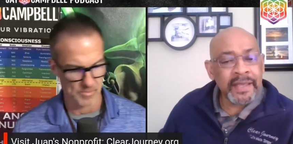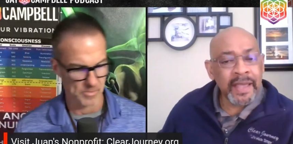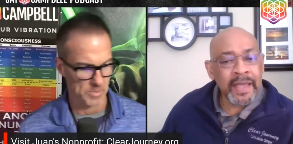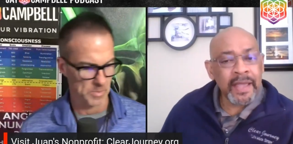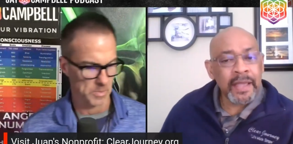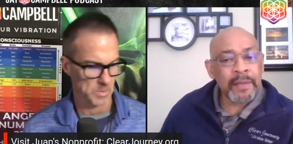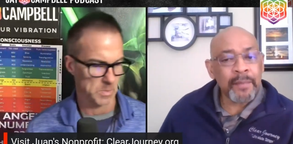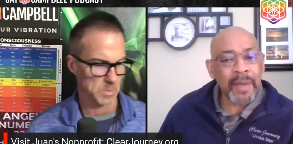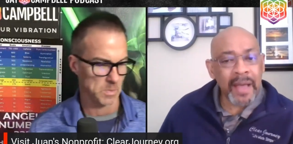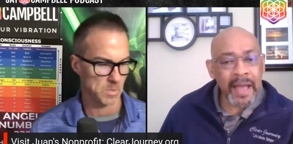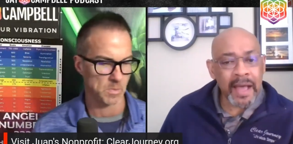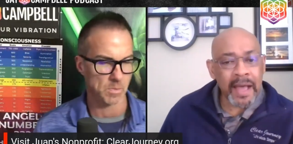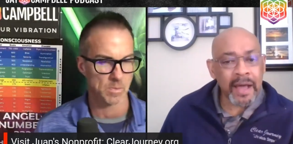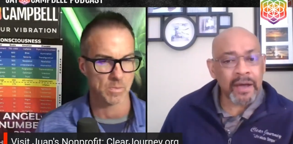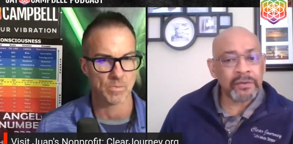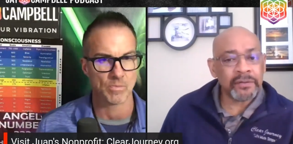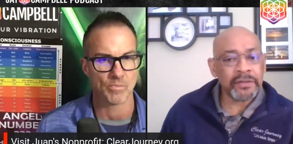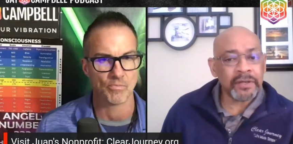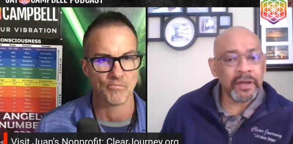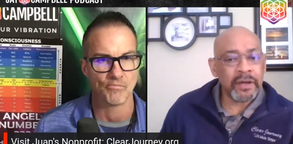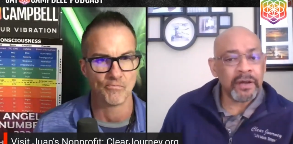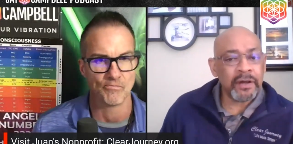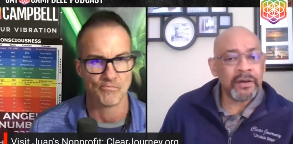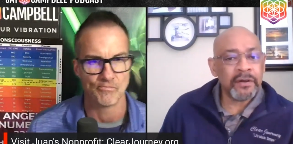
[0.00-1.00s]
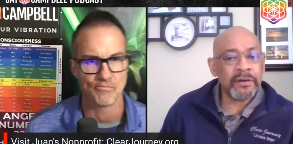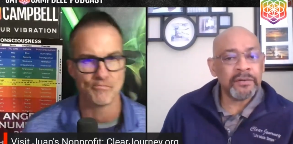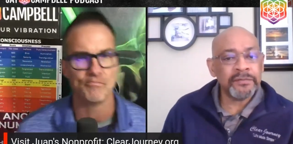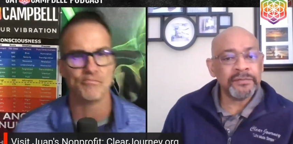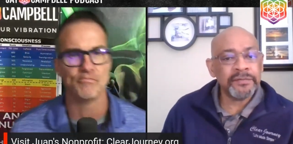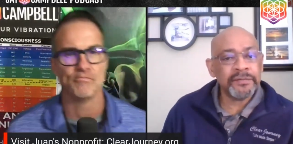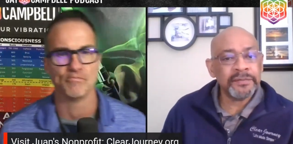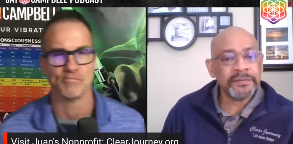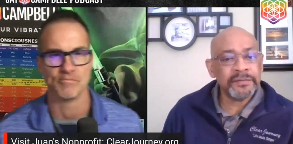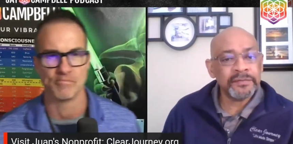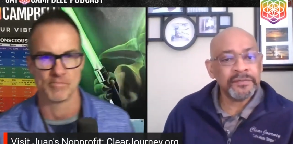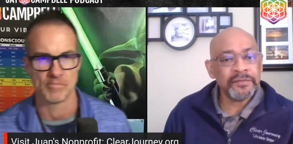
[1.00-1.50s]
Speaker 1: came out
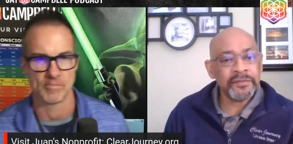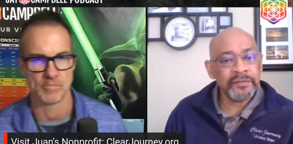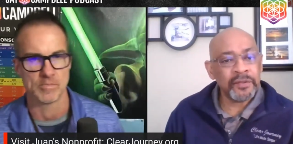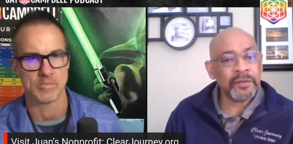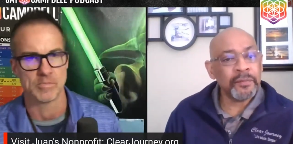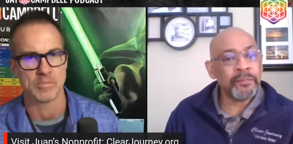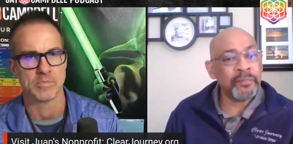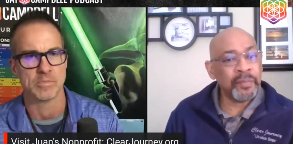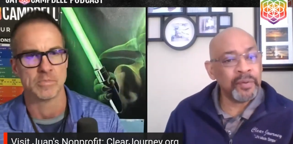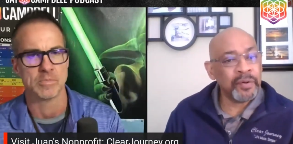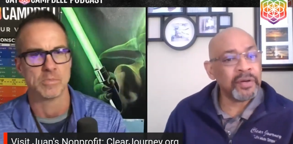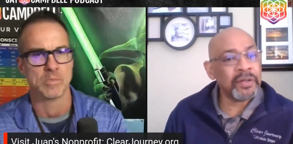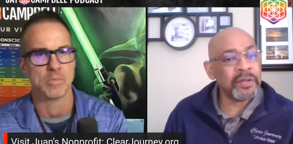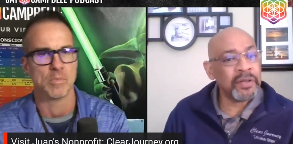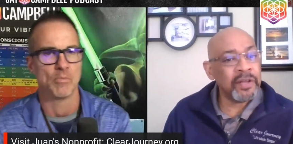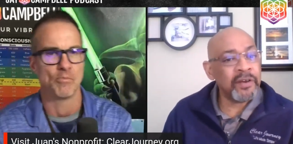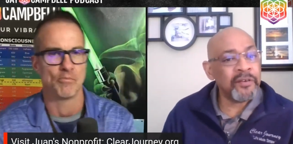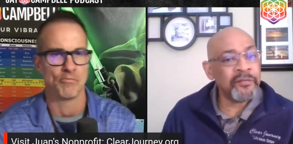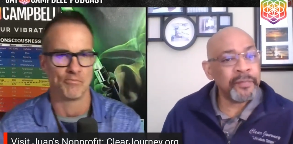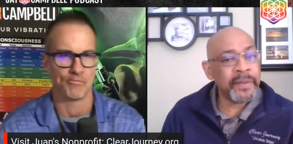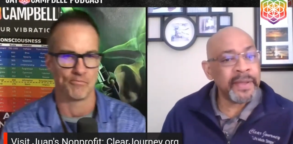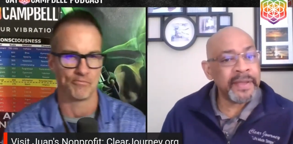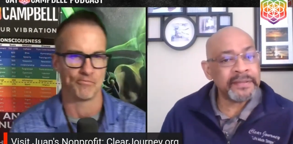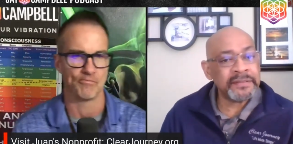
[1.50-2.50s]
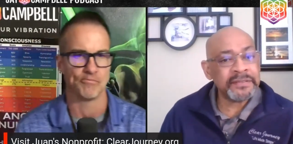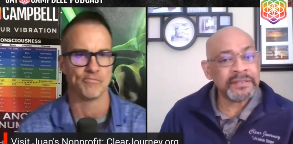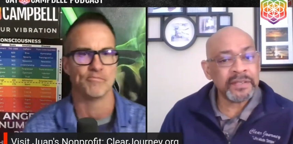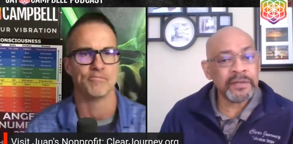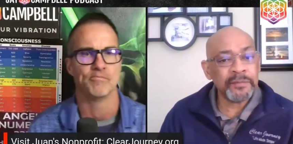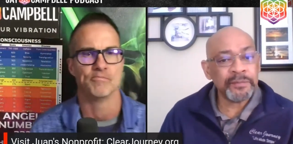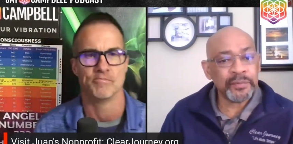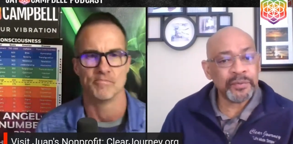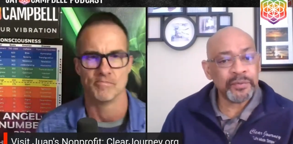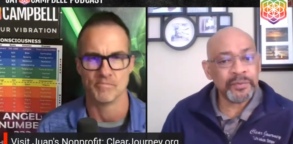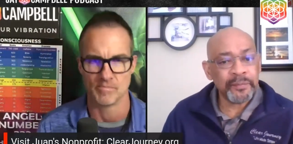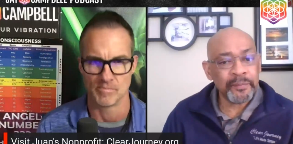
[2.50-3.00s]
of the book Love Made
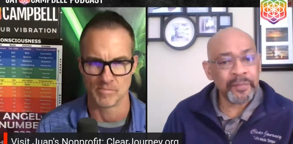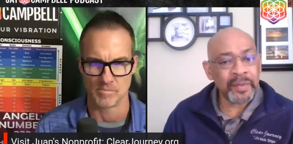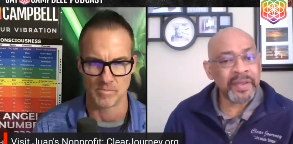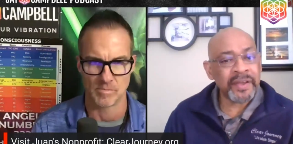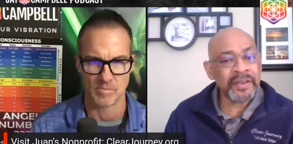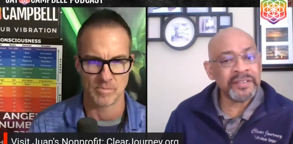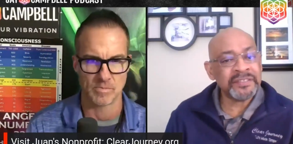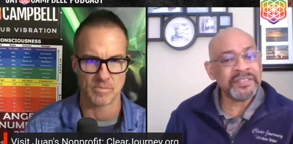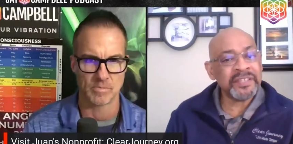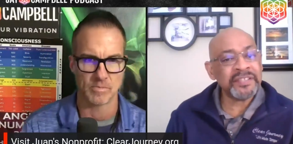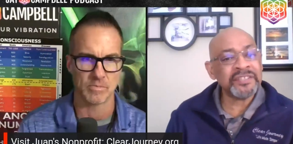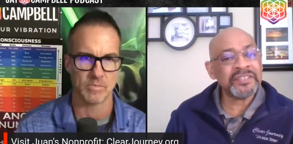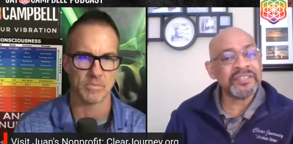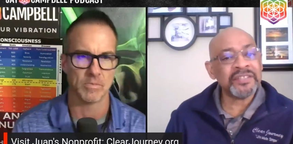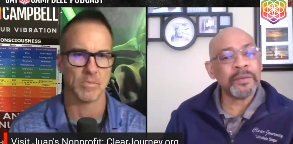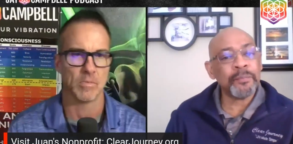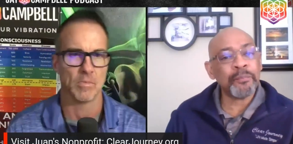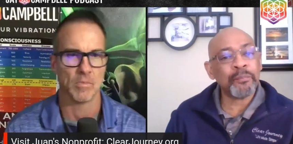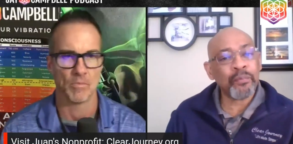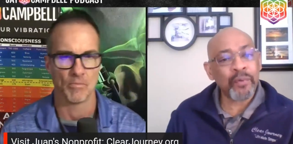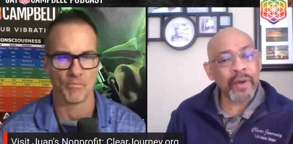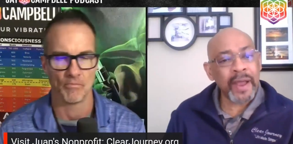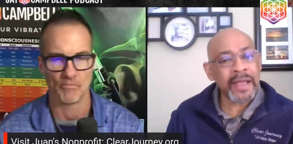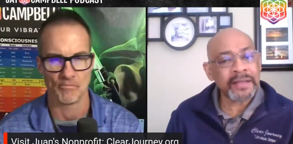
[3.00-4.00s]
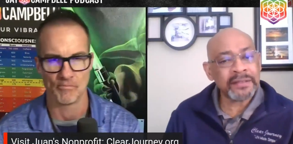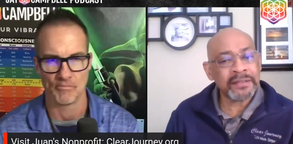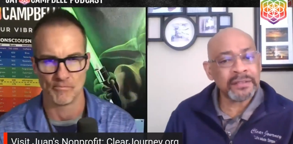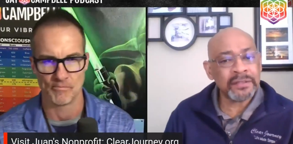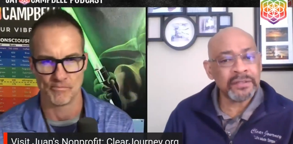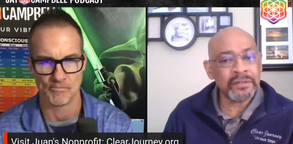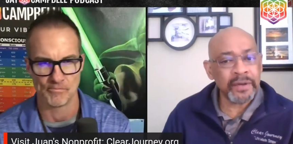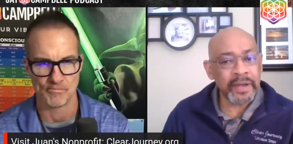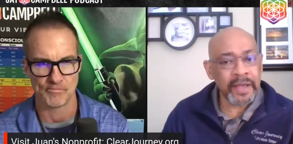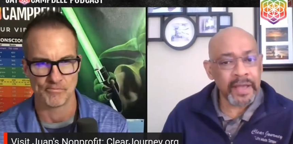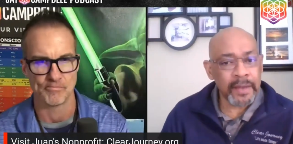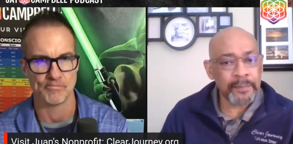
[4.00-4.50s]
Simple because it's the
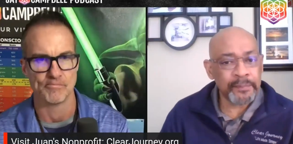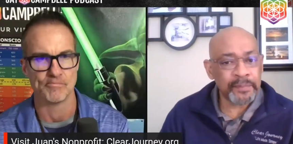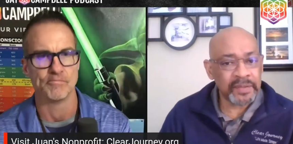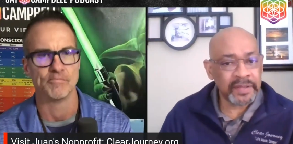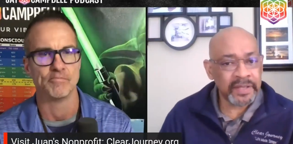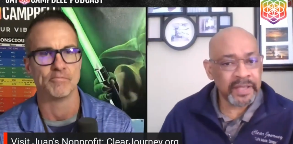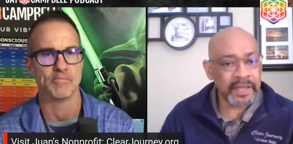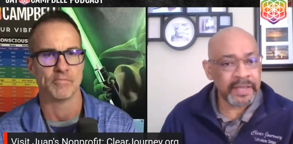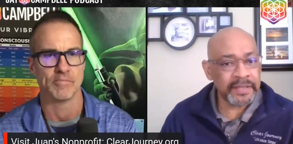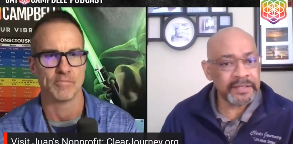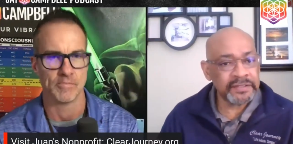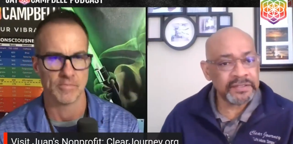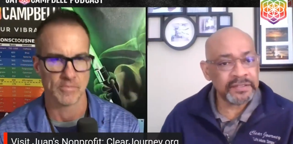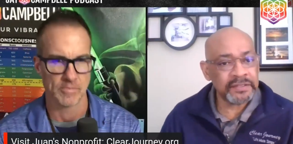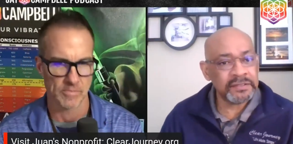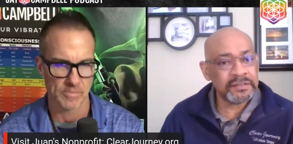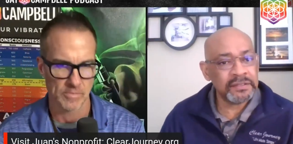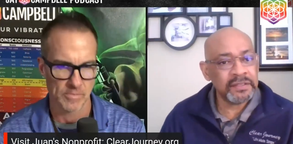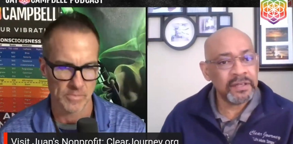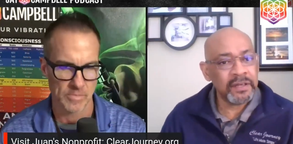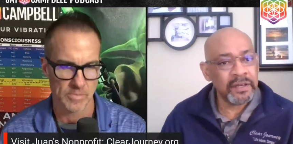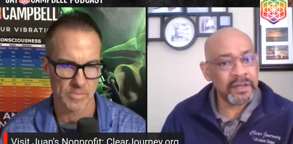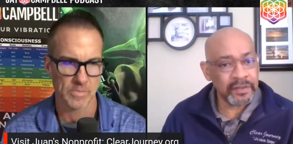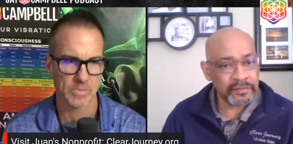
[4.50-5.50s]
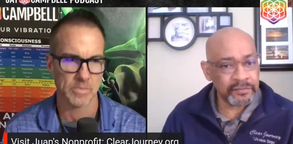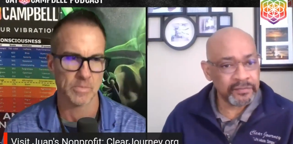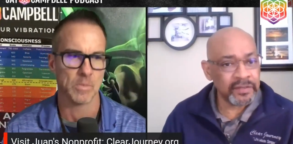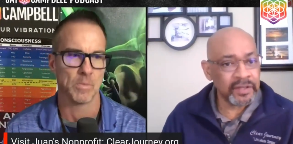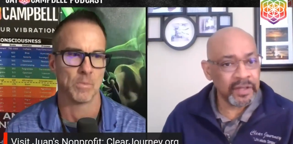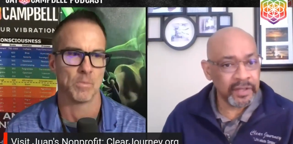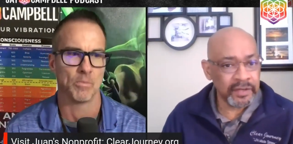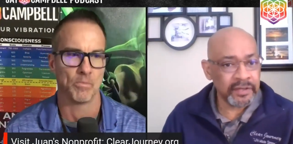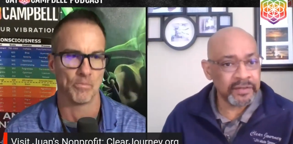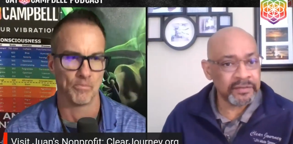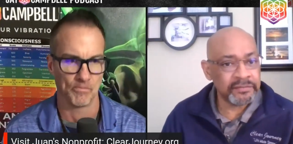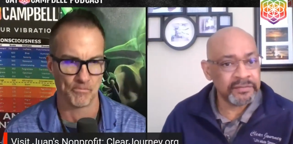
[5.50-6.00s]
practical application of
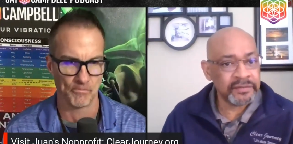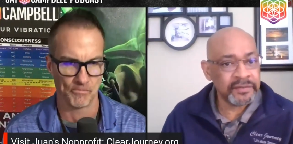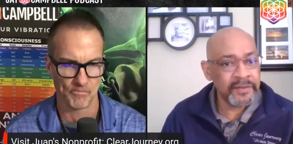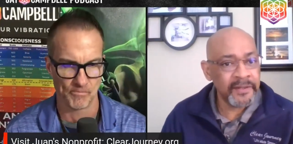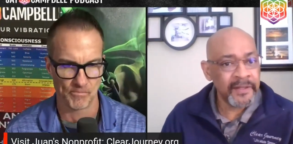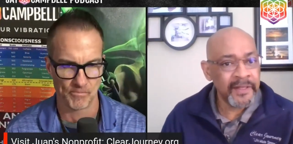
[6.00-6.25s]
love